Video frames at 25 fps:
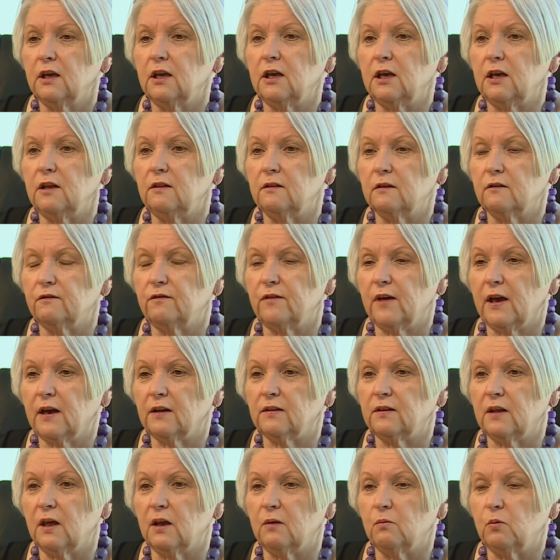in the
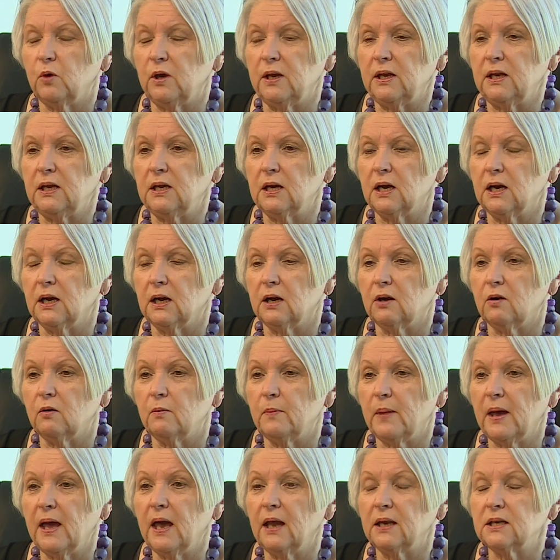fact that we are
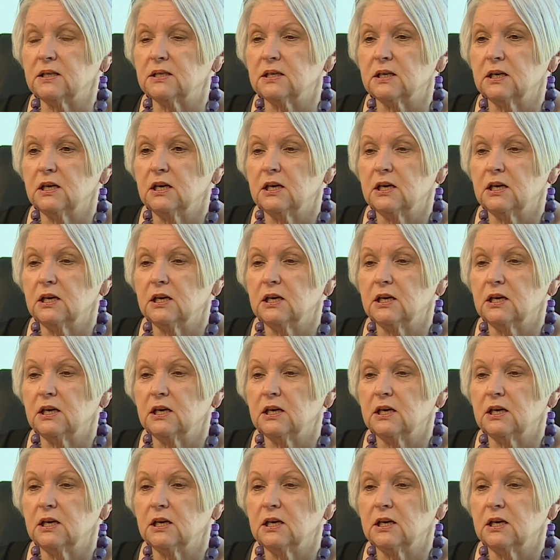about